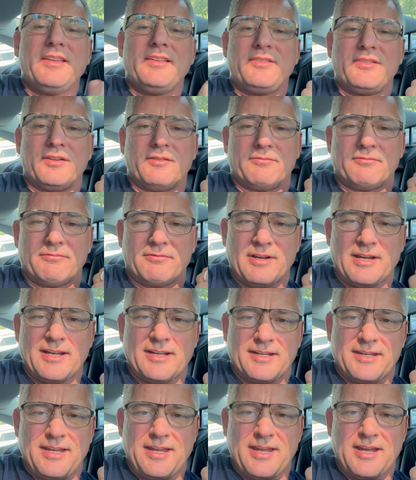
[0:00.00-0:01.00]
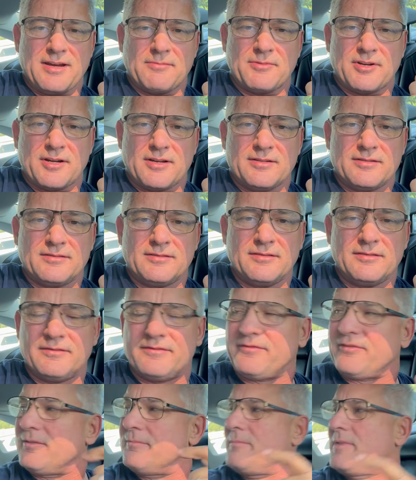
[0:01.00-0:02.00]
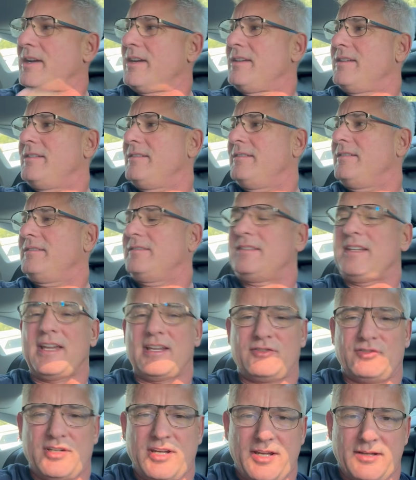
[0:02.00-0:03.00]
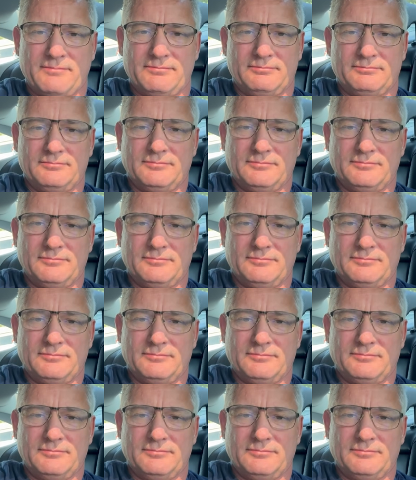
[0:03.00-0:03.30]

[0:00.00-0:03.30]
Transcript: the rear camera from my dash cam.